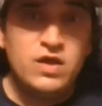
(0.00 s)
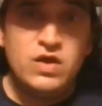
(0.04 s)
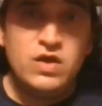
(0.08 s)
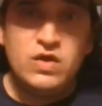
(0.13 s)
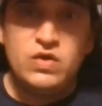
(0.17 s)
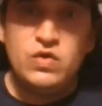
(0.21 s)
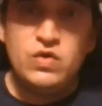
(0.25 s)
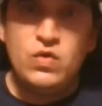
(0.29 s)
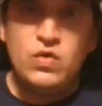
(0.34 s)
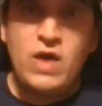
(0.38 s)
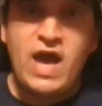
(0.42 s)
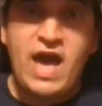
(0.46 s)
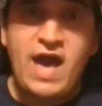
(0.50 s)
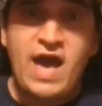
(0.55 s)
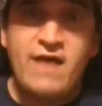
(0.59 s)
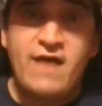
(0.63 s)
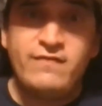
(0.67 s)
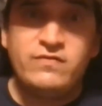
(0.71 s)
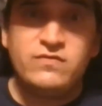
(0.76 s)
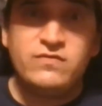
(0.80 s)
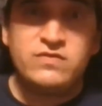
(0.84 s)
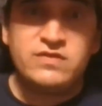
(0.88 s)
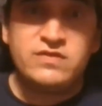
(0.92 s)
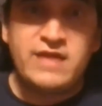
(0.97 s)
you have
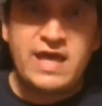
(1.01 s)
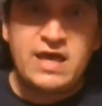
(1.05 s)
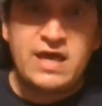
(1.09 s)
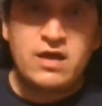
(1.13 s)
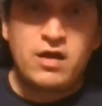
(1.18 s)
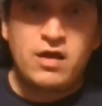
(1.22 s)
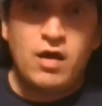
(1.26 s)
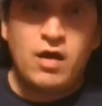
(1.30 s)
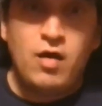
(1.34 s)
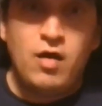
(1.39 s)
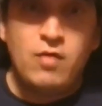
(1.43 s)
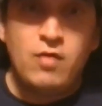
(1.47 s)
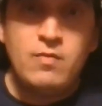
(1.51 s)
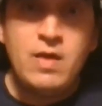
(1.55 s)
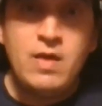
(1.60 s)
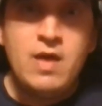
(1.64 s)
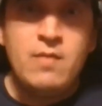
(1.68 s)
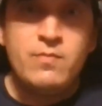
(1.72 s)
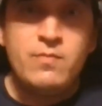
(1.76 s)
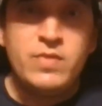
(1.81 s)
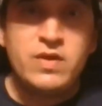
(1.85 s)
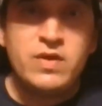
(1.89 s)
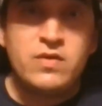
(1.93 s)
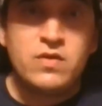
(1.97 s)
to stay calm,
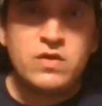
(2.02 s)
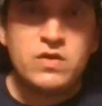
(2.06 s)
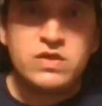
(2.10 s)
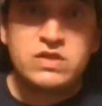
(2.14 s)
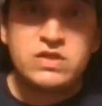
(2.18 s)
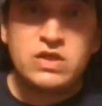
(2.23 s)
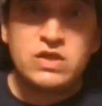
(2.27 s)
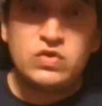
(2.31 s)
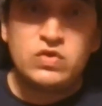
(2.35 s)
because the